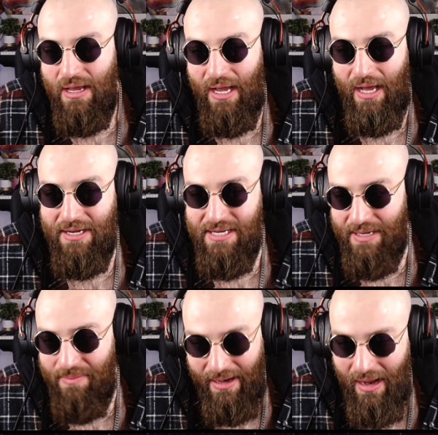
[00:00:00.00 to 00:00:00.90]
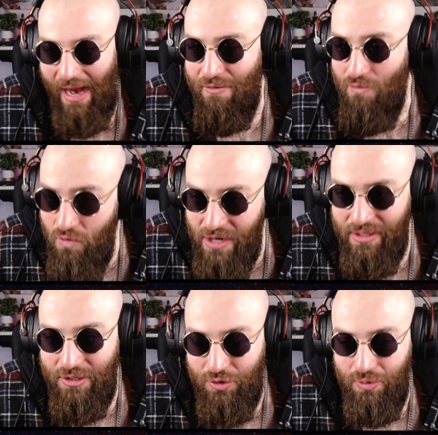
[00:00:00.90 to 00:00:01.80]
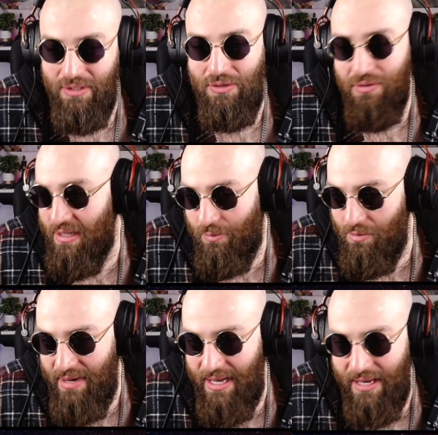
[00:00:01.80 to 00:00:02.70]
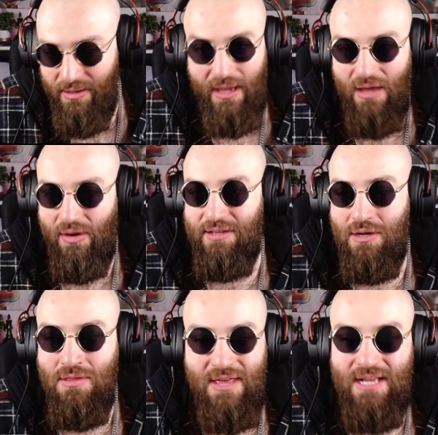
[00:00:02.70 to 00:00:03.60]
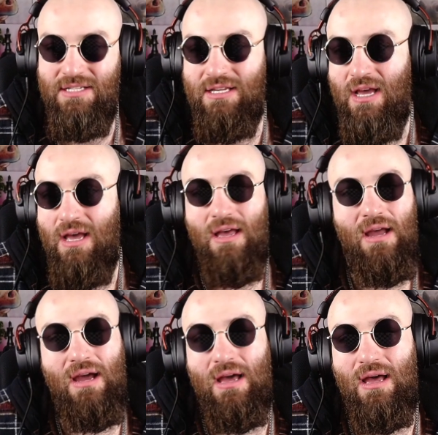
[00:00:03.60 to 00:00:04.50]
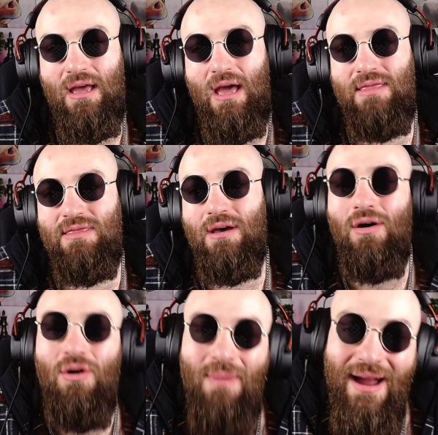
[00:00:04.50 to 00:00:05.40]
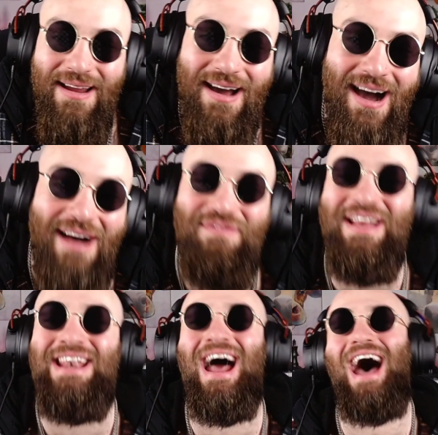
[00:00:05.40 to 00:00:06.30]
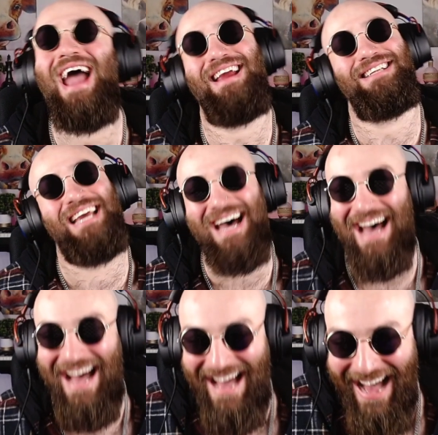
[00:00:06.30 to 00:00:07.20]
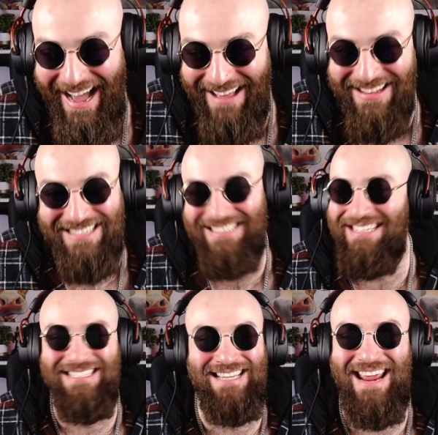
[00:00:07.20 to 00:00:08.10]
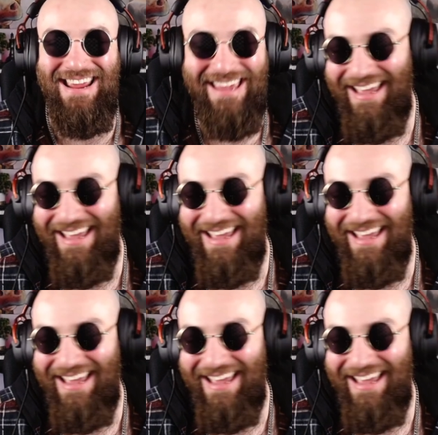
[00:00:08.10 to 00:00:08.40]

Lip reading: And I really, truly do think we're mating. Like, okay, so this, and oh my God, the knight! Let's just take.